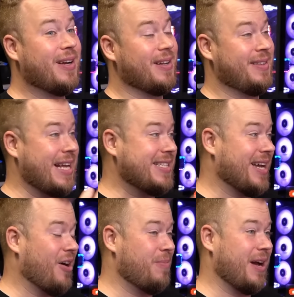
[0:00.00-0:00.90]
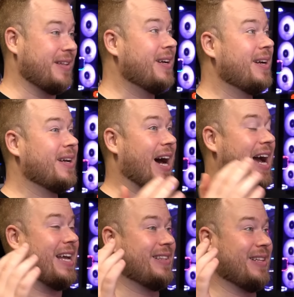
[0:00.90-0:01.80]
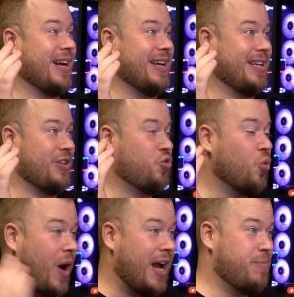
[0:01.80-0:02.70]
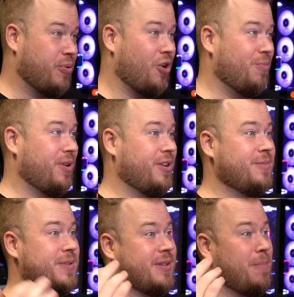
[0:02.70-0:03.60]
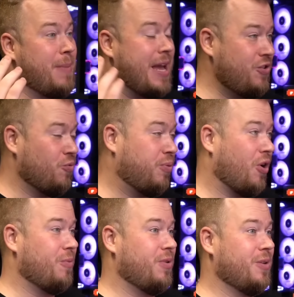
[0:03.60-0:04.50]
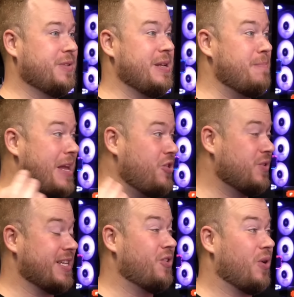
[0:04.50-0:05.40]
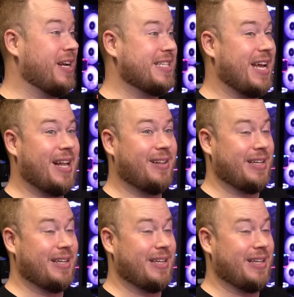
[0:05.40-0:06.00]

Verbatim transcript: That's how bad. I had like U I problems, menu problems. The menu is annoying as hell.